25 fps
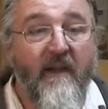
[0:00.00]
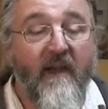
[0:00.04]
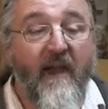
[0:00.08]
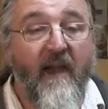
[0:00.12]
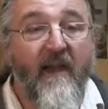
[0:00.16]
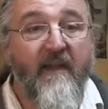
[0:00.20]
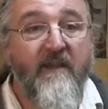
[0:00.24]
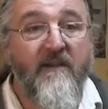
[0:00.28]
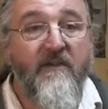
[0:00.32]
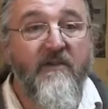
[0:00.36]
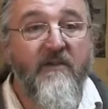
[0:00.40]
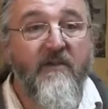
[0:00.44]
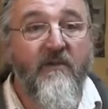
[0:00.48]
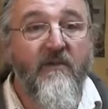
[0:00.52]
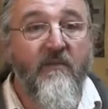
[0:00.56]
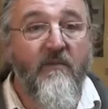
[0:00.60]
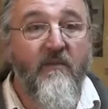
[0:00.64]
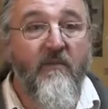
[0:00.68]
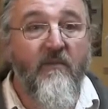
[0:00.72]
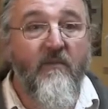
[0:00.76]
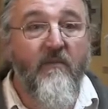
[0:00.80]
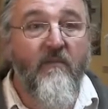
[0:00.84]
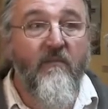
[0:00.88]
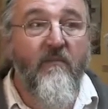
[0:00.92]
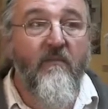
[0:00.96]
and
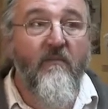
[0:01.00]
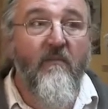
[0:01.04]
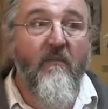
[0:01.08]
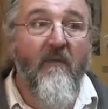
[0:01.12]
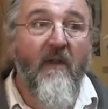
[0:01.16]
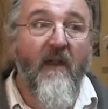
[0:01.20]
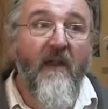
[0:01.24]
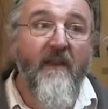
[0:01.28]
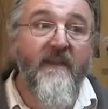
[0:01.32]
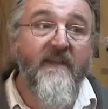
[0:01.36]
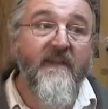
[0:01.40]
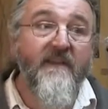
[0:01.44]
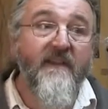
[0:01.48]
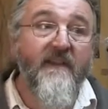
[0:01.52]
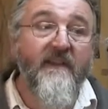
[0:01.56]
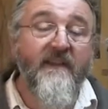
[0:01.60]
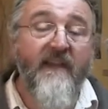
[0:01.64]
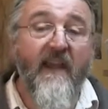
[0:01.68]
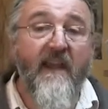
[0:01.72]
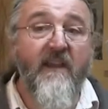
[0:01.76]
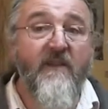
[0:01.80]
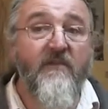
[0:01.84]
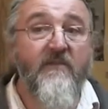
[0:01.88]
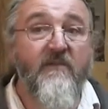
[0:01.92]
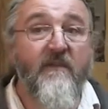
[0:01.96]
there's a
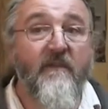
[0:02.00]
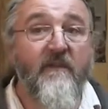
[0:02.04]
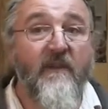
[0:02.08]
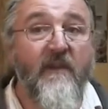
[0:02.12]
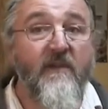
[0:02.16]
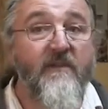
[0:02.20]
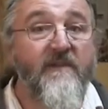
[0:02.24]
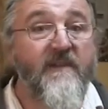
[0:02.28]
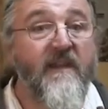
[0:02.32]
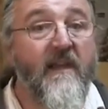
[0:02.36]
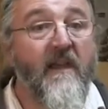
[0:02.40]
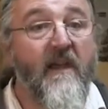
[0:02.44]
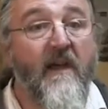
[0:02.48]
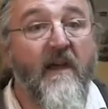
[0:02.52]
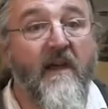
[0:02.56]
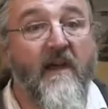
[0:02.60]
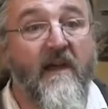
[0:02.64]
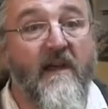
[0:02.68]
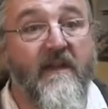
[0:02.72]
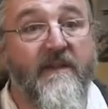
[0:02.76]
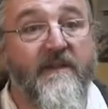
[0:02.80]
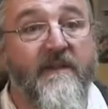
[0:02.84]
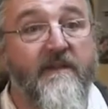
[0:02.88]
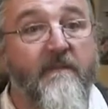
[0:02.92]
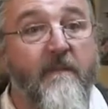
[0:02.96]
danger of losing
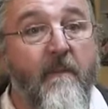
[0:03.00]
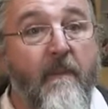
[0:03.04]
heart,